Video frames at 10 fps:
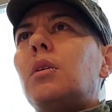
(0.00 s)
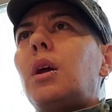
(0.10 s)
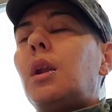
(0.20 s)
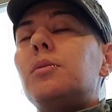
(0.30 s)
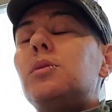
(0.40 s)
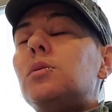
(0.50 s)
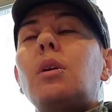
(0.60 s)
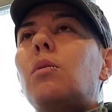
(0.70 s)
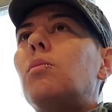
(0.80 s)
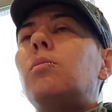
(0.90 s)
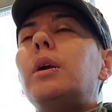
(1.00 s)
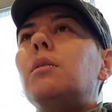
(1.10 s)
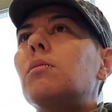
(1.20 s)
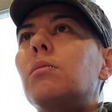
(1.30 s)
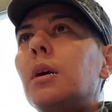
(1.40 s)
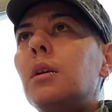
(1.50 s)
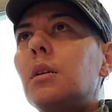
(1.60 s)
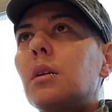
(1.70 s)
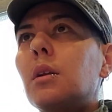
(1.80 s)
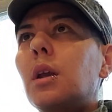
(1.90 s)
And I'm just like, wait, what?
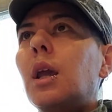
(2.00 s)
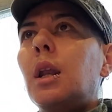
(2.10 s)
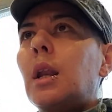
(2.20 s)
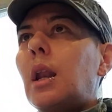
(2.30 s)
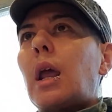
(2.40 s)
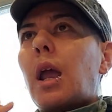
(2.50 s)
And,